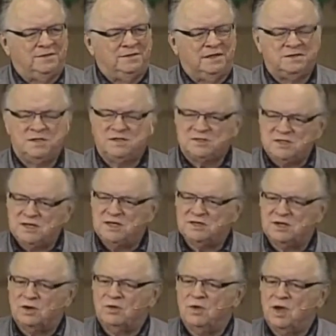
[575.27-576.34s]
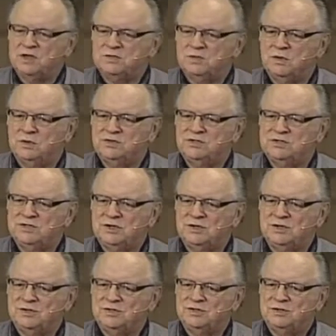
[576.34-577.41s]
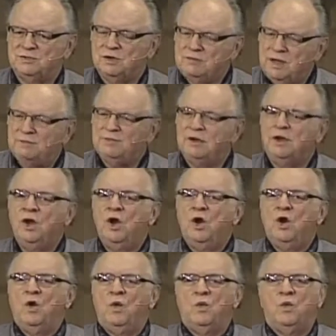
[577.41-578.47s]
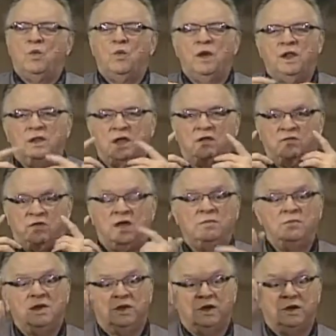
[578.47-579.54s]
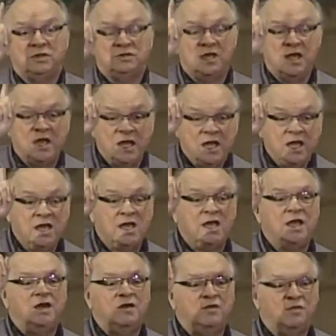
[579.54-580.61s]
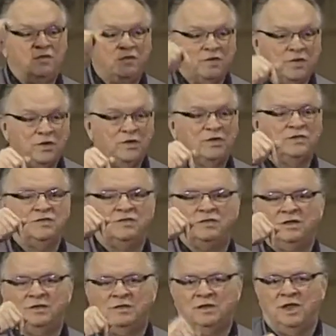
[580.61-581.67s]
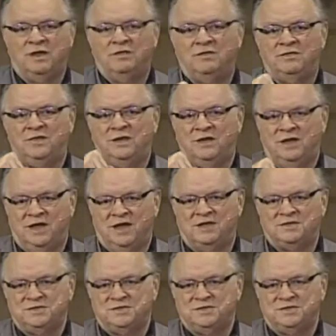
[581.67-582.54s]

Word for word: Does it see us at Crossroads Church? Remember, we love him because he first loved us.